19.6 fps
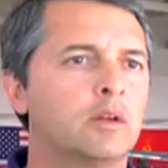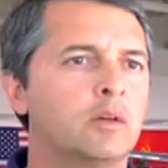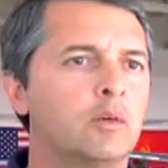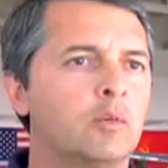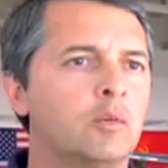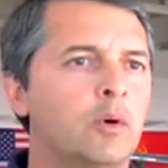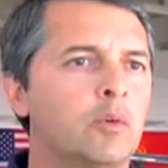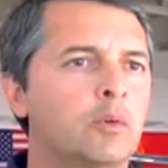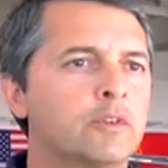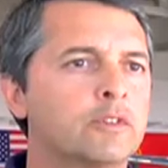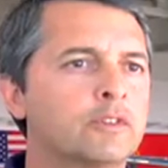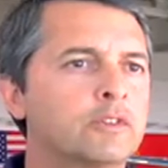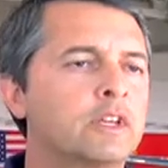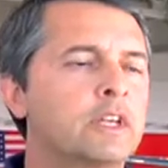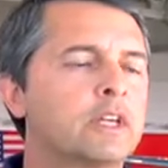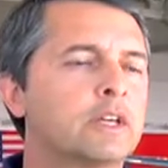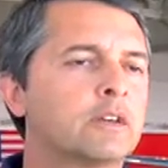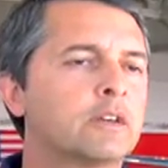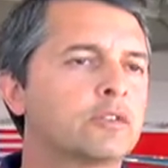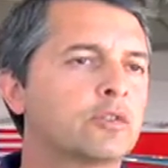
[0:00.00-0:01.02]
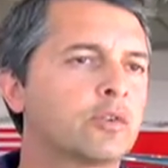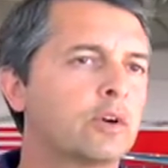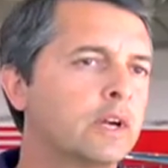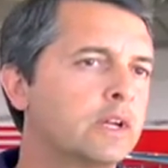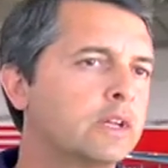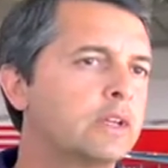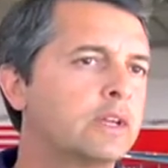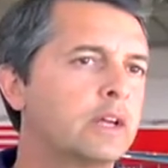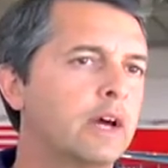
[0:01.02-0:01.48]
Well, we're seeing a
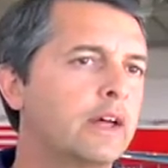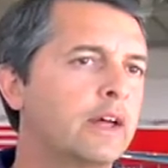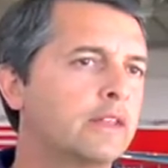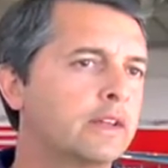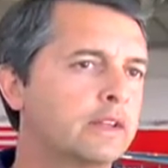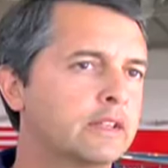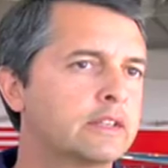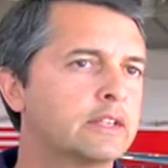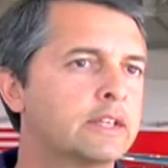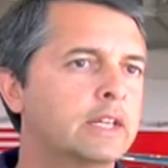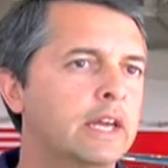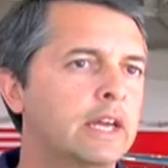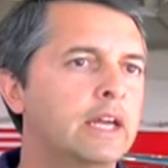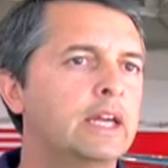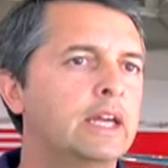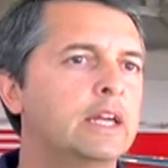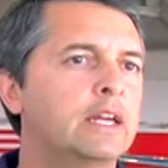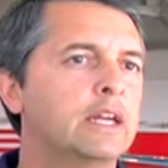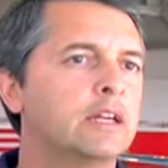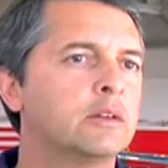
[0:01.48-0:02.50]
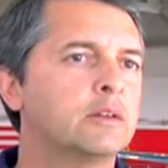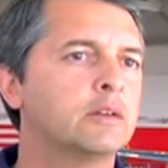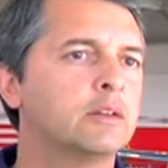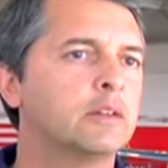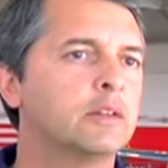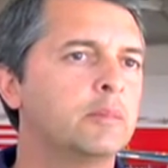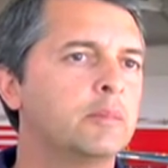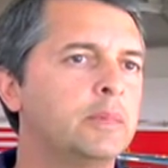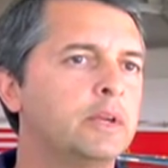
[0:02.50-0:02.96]
trend, I think, today
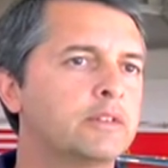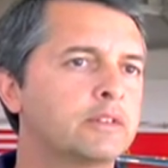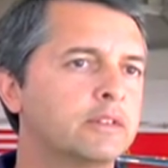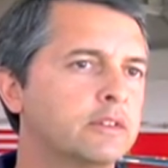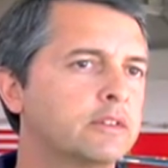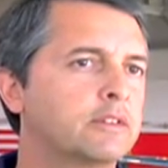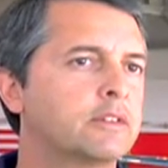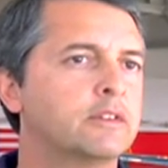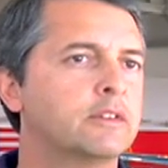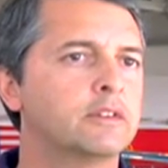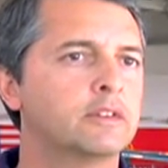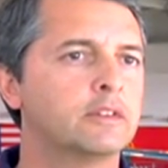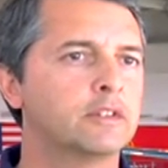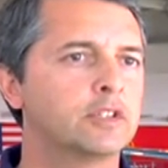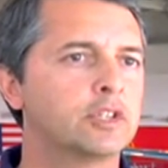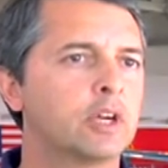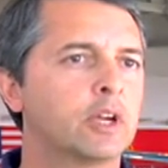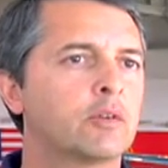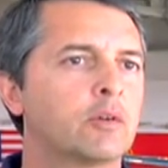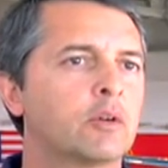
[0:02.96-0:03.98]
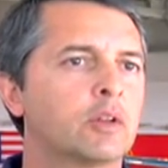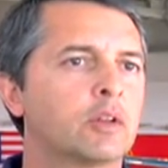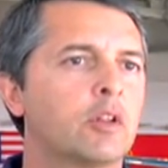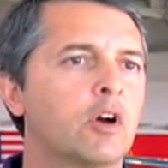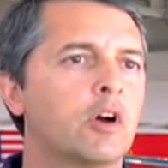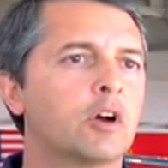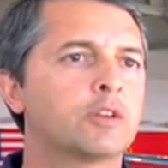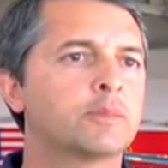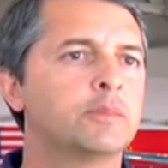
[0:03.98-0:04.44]
in the businesses in general and
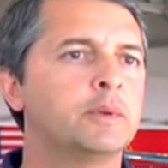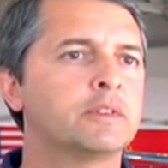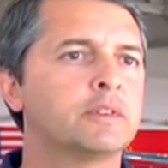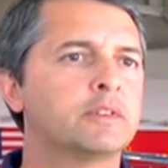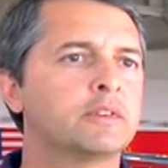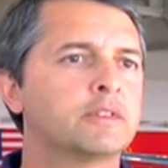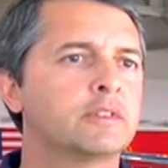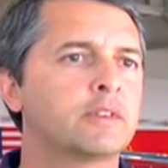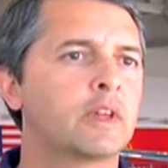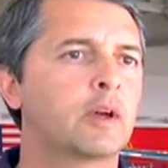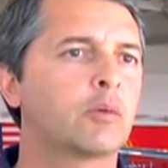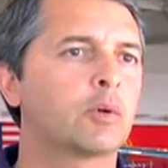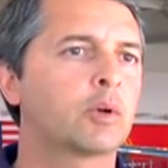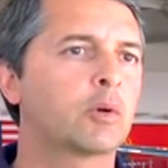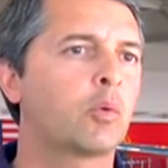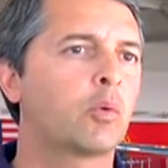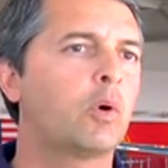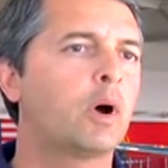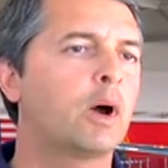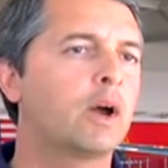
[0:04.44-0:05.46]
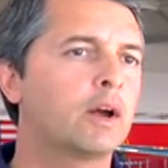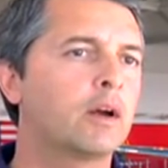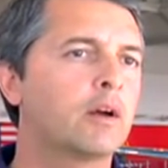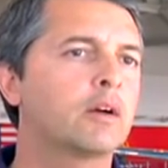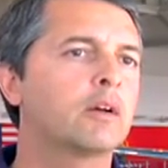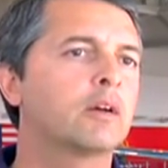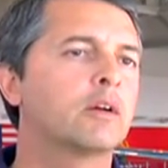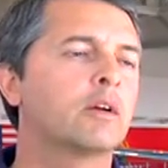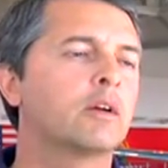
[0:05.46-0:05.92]
large businesses that
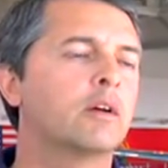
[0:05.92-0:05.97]
require